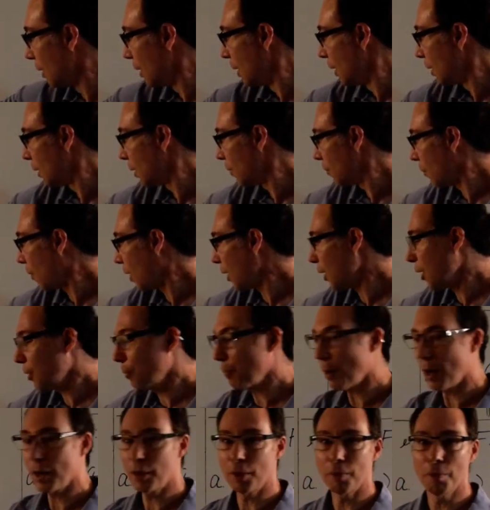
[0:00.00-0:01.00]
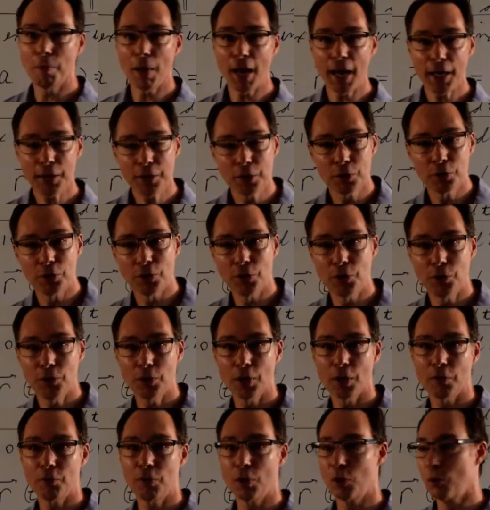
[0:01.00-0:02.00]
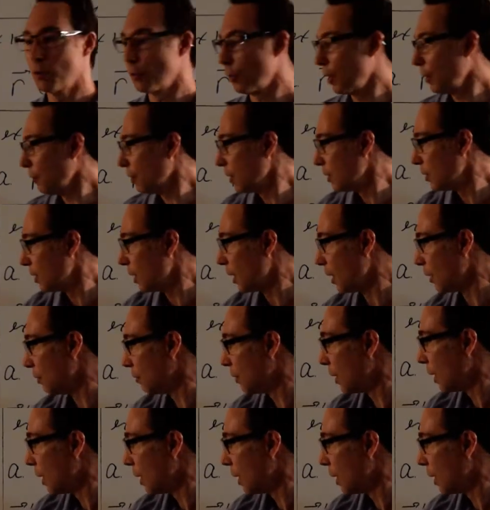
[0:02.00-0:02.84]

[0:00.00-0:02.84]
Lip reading: divided by the magnitude of the derivative